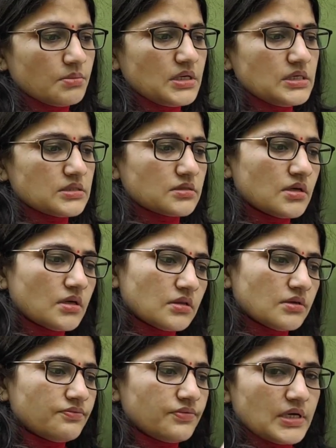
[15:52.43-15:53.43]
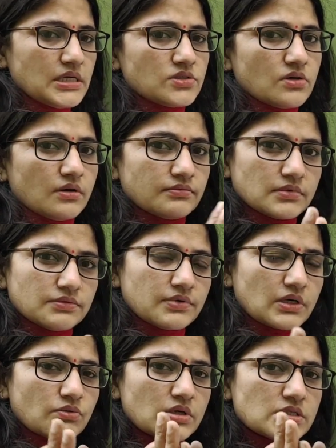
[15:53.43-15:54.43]
Means the phase of the
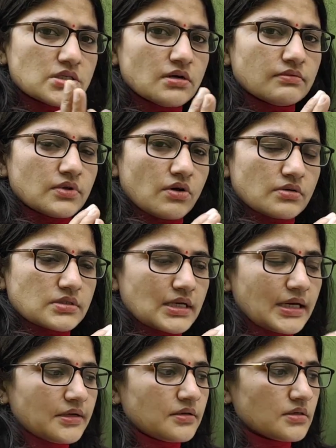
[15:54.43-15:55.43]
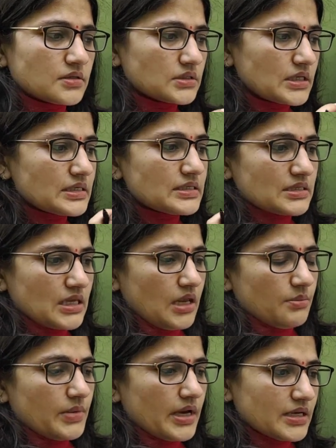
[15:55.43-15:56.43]
frequency of the oscillators is
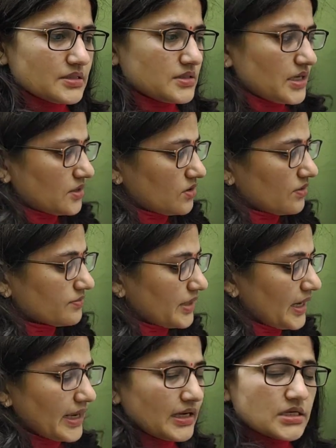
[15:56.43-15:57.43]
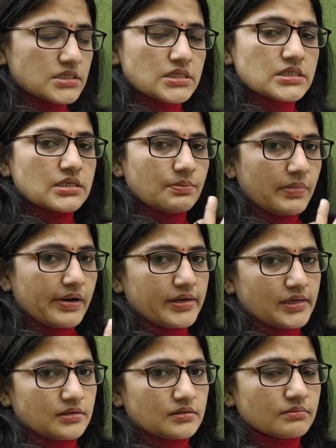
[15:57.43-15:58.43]
same as that of the energy
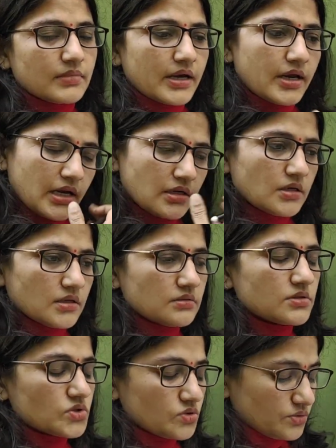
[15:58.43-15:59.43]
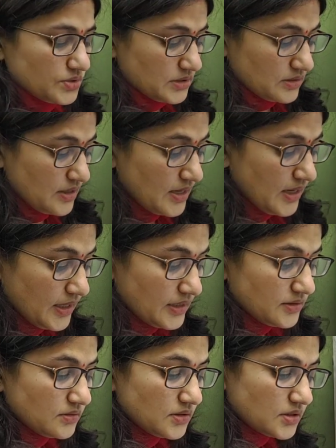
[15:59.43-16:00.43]
supply by any other source.
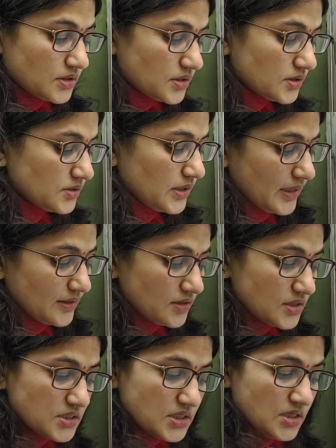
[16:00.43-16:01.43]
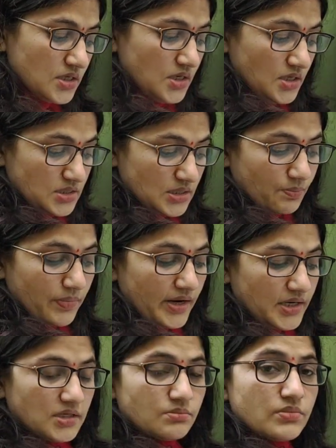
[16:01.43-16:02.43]
And third, the energy
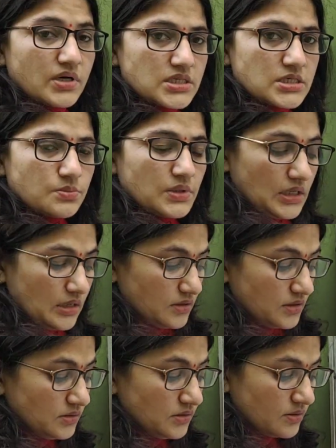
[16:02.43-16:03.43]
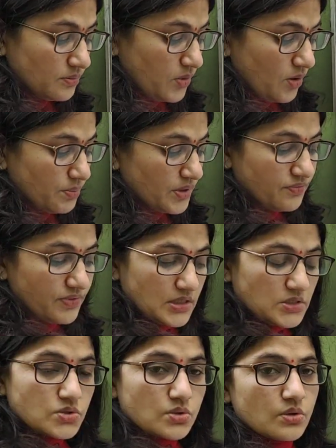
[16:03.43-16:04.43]
supplied must be in a proper
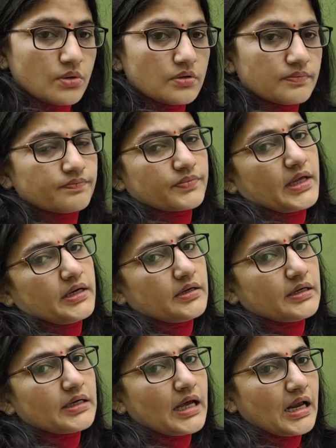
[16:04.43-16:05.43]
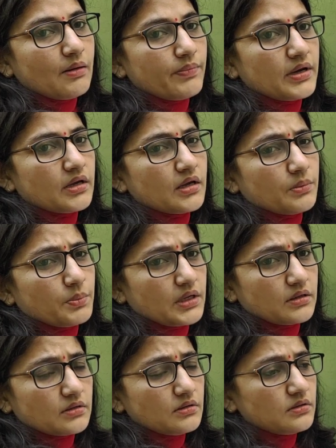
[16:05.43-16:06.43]
phase so that it help in
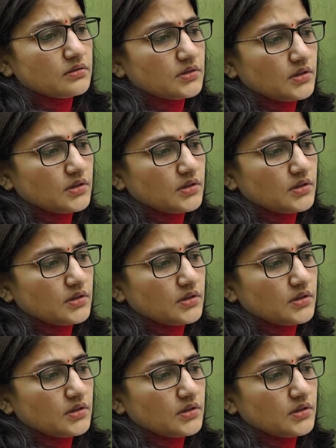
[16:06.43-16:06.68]
keeping the